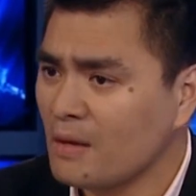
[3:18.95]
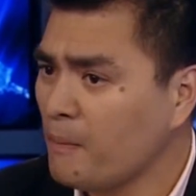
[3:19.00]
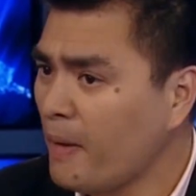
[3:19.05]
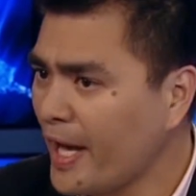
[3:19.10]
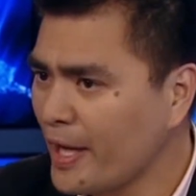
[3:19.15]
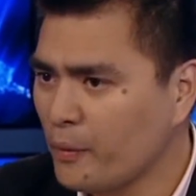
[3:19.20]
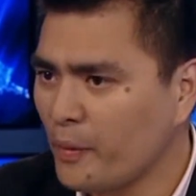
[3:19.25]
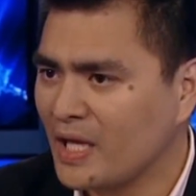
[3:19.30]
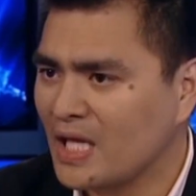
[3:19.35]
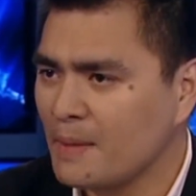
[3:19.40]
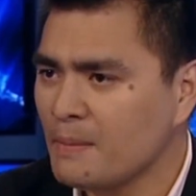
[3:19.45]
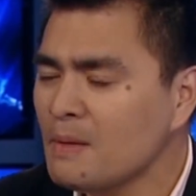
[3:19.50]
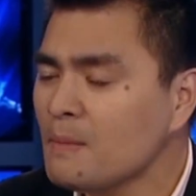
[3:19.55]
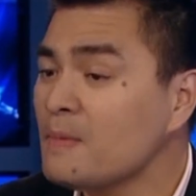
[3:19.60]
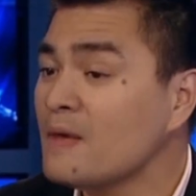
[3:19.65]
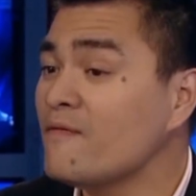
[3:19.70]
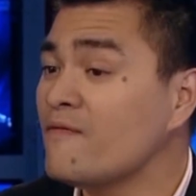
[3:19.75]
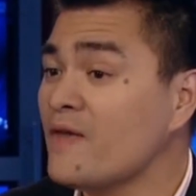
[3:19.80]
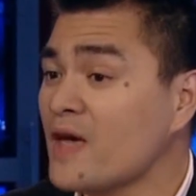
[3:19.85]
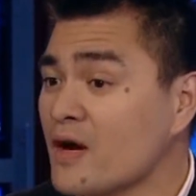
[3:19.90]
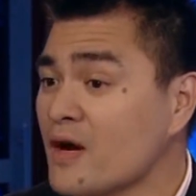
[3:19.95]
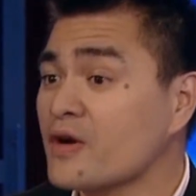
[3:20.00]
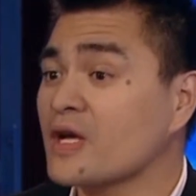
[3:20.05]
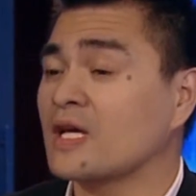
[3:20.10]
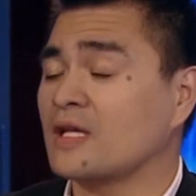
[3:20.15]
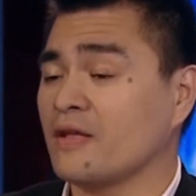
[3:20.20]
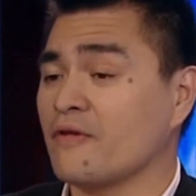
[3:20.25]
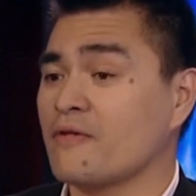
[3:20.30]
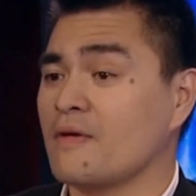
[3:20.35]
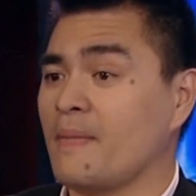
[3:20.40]
and by the way, let me be very
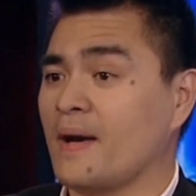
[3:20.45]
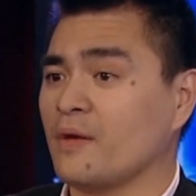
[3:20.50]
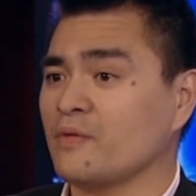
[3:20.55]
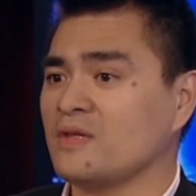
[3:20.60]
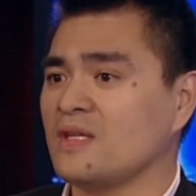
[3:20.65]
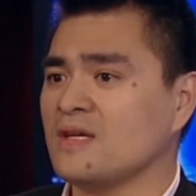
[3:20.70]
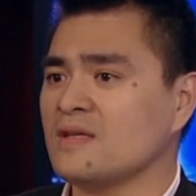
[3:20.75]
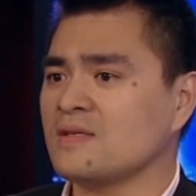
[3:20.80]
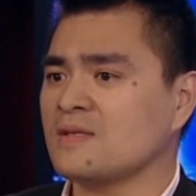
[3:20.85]
clear about this.